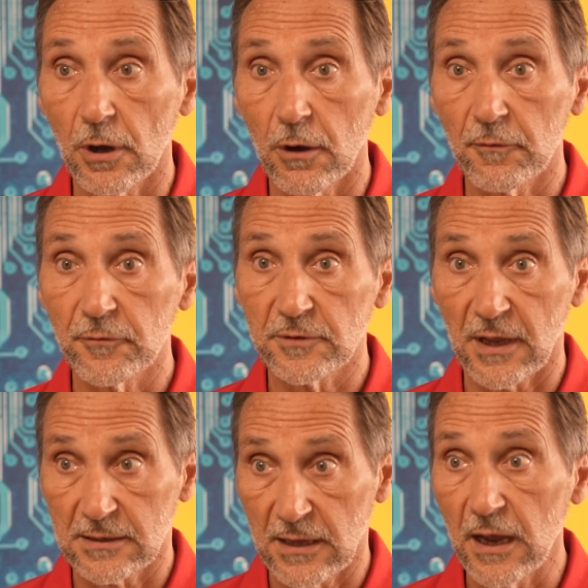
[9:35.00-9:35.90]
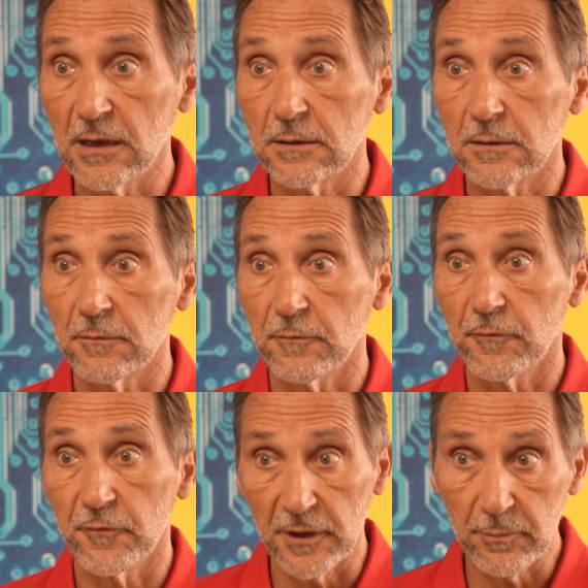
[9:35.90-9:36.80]
of tactile
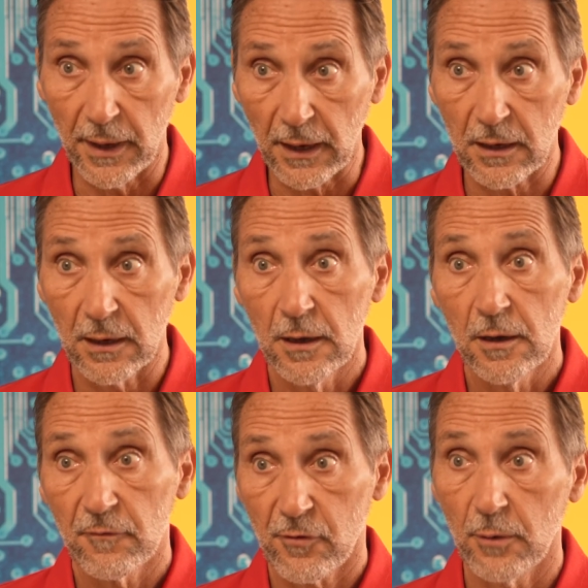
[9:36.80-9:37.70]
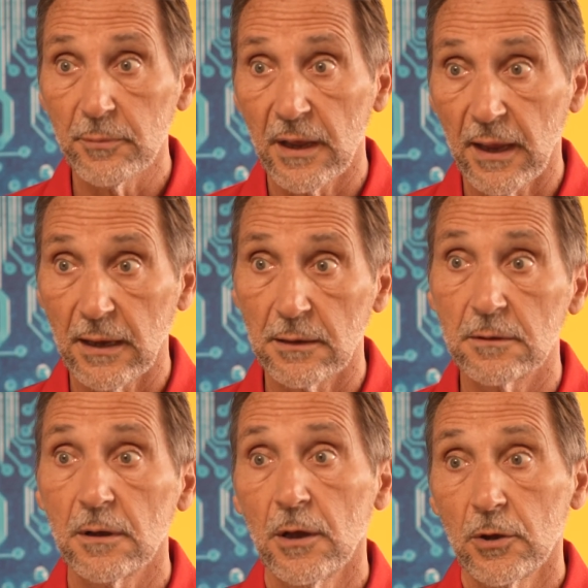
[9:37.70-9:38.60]
feedback from the
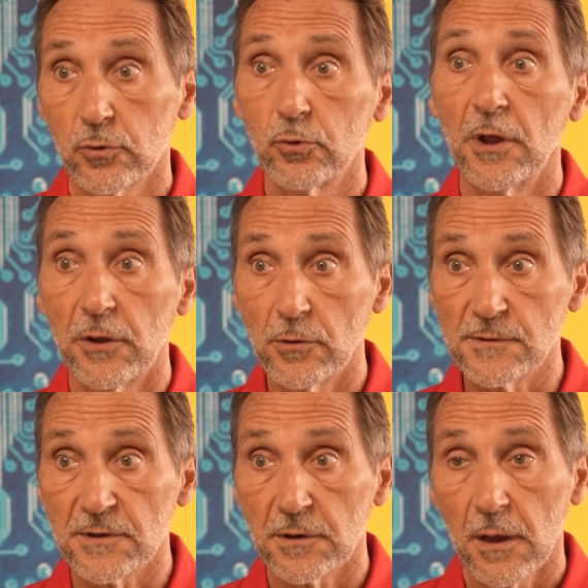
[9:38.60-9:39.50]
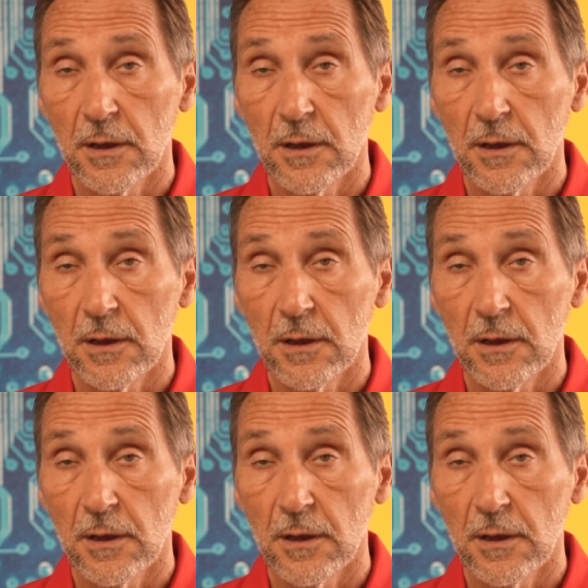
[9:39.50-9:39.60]
hand to the user.